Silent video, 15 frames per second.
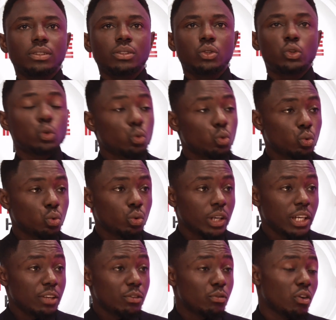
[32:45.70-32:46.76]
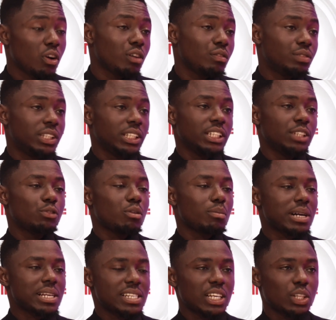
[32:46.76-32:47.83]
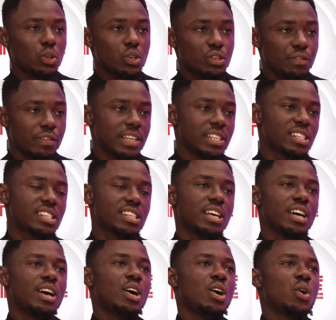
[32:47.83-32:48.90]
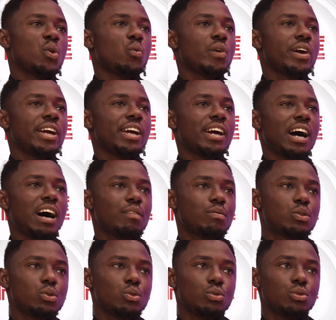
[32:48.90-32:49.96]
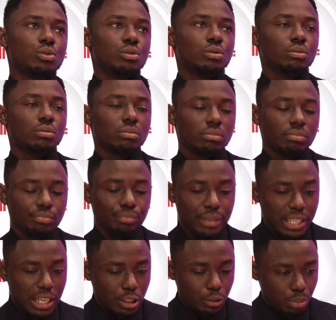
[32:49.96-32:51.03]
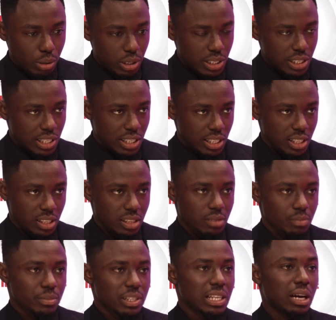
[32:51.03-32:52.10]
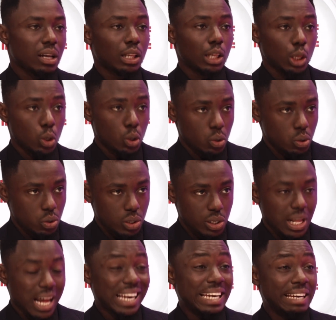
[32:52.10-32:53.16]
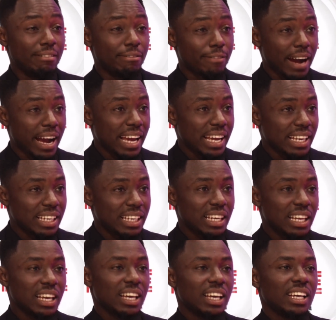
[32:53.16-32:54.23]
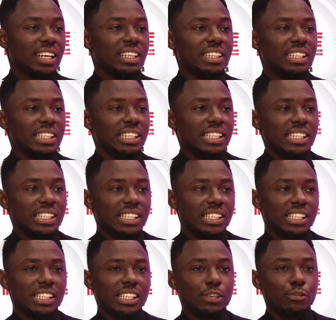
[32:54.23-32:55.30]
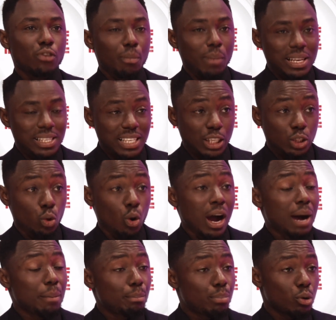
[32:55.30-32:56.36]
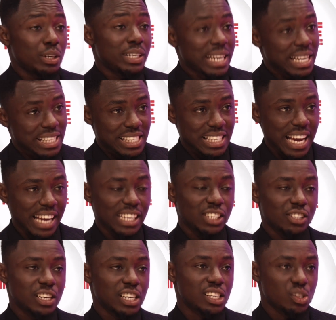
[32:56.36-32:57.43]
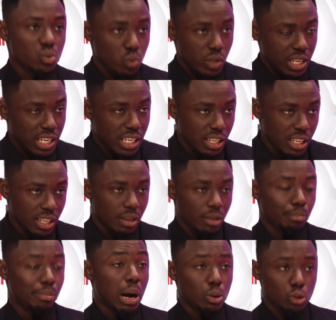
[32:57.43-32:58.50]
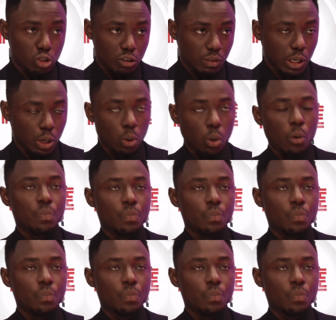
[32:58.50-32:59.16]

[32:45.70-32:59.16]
to involve the informal sectors, first, we have to bring out policies, bring out laws that define the informal sector and protect their interests within the bounds of the law.